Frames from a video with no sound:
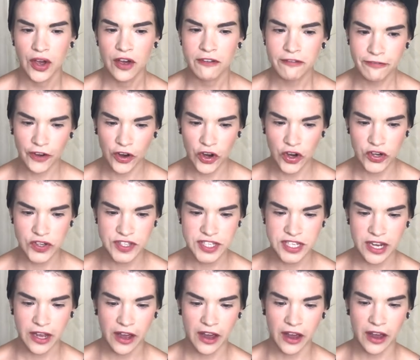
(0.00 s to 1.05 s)

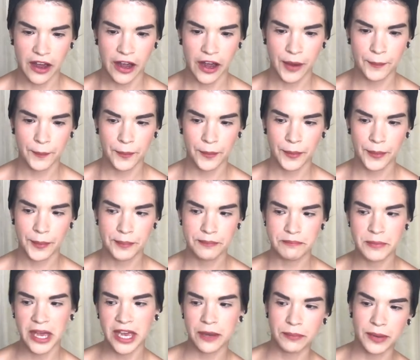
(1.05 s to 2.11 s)
first um,
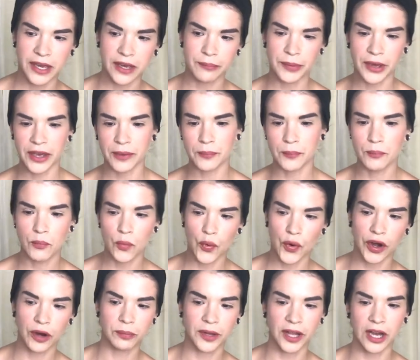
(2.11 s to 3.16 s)
may be a bit
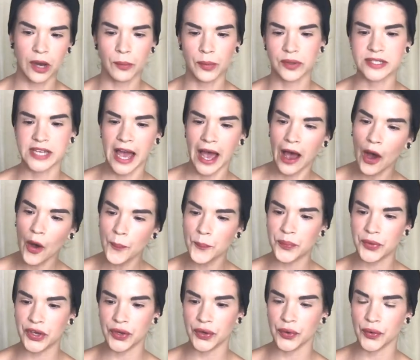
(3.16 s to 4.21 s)
more applicable to help
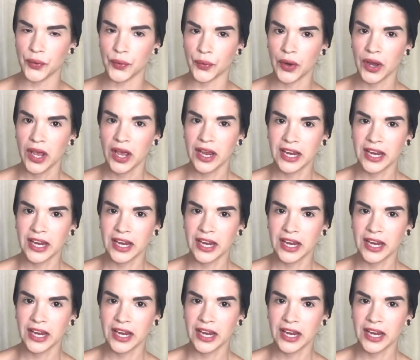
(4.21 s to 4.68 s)
you